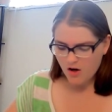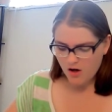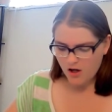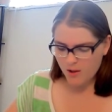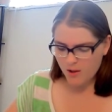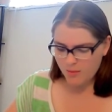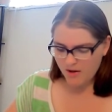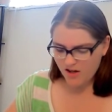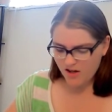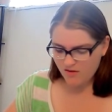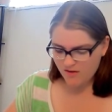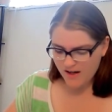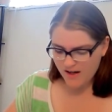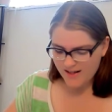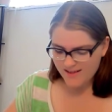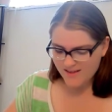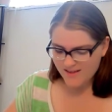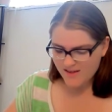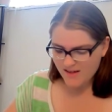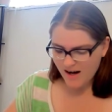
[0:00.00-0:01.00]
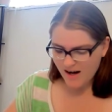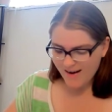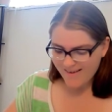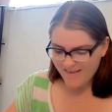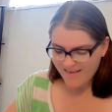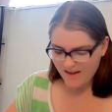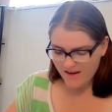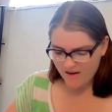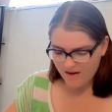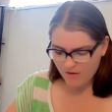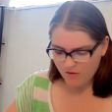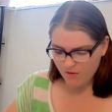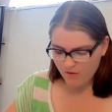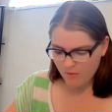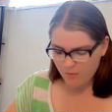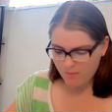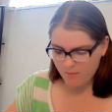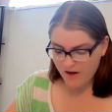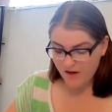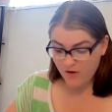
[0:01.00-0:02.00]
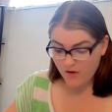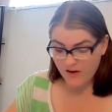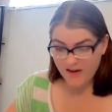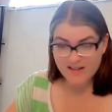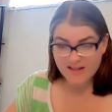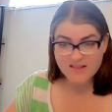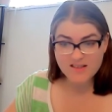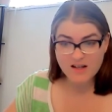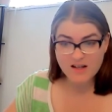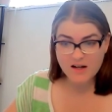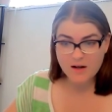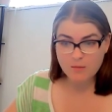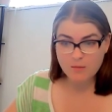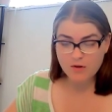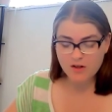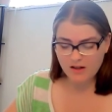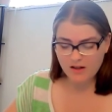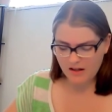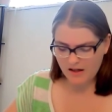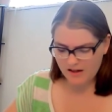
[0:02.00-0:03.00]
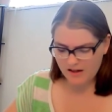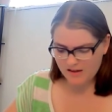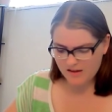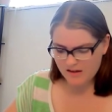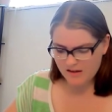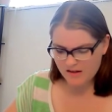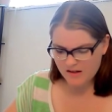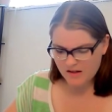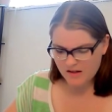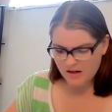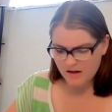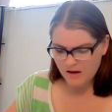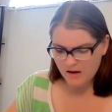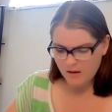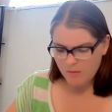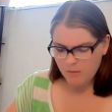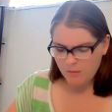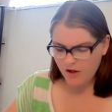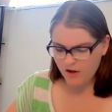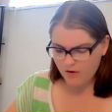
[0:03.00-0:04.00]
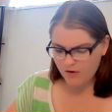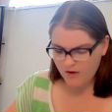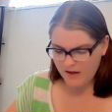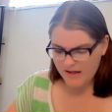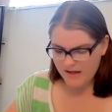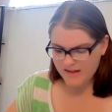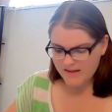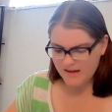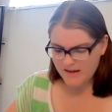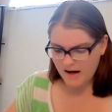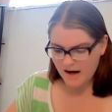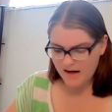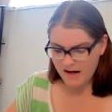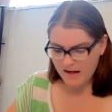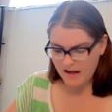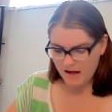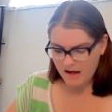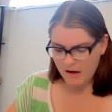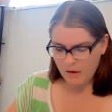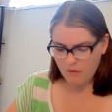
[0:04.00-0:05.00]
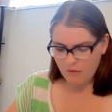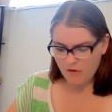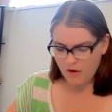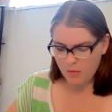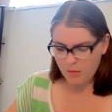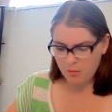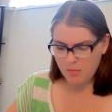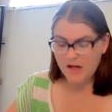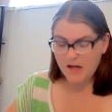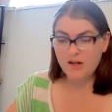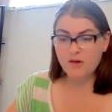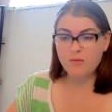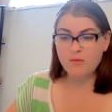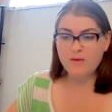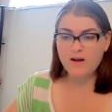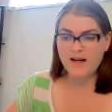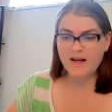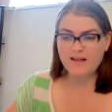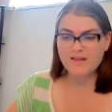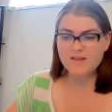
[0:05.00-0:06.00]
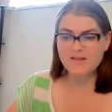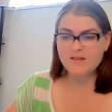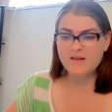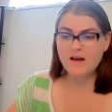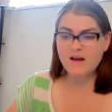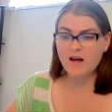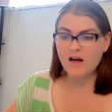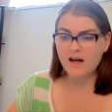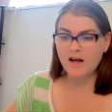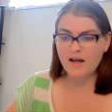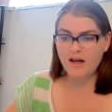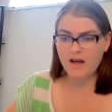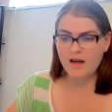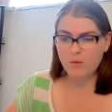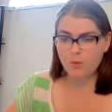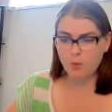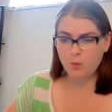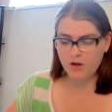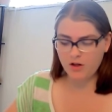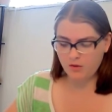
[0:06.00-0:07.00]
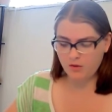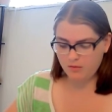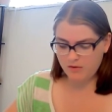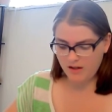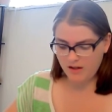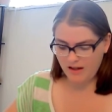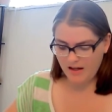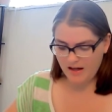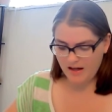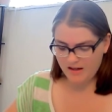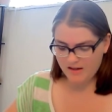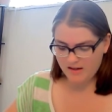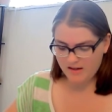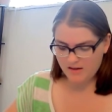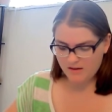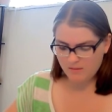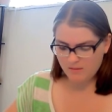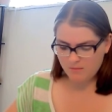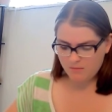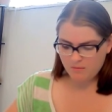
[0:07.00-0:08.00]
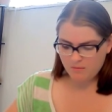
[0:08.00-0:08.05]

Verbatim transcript: are by grace I live, by grace I am released, by grace I give, by grace I will release.